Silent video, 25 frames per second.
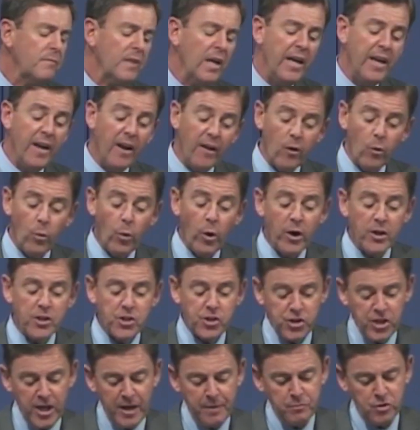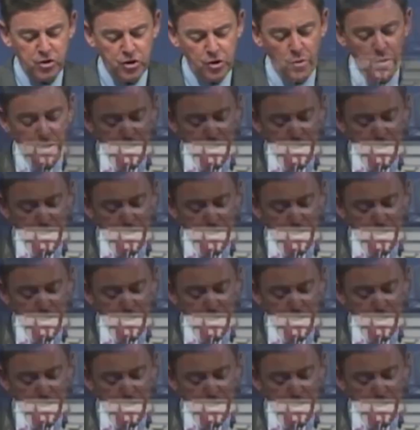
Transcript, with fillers: In other words, James knew